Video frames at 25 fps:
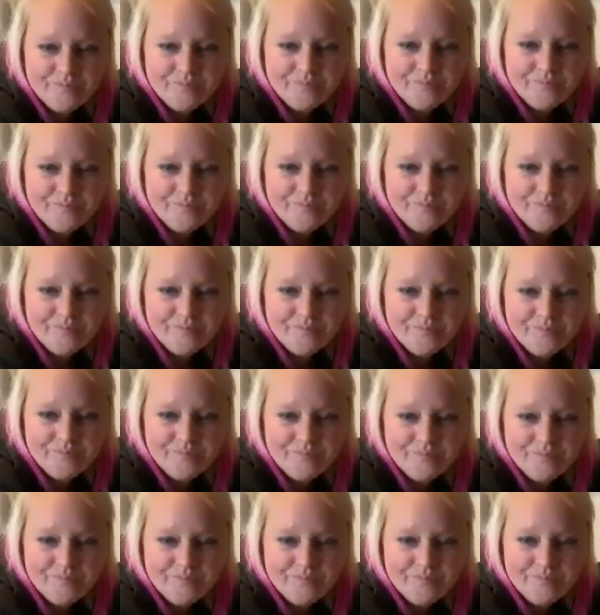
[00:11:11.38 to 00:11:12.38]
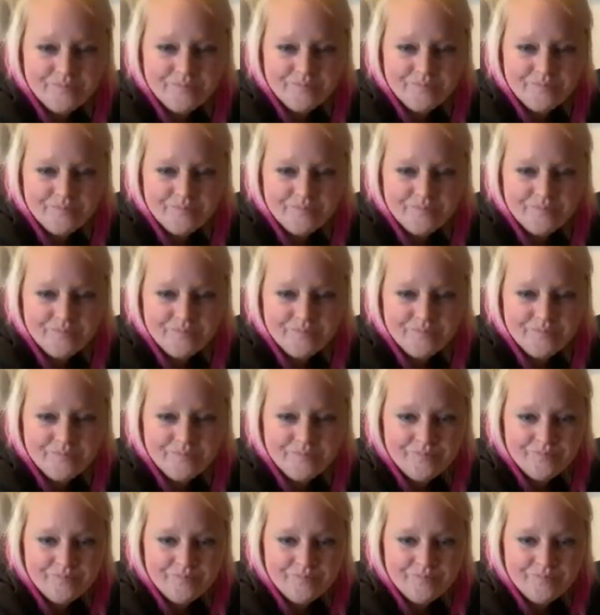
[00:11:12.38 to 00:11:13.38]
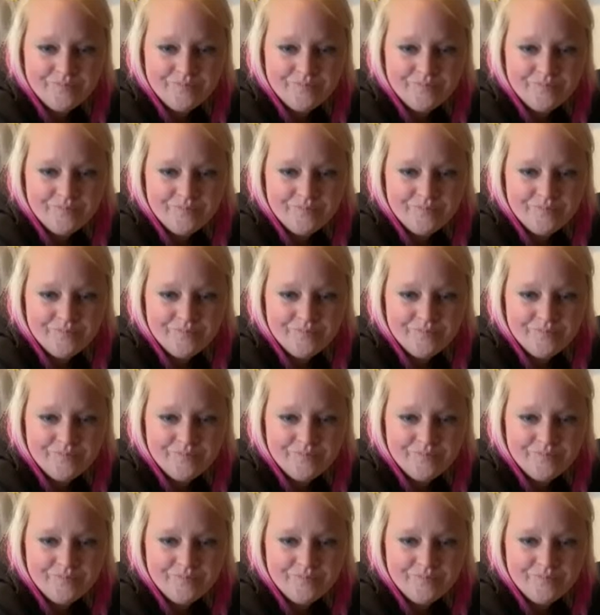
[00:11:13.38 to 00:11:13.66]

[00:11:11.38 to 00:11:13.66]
No words are spoken by the person on screen.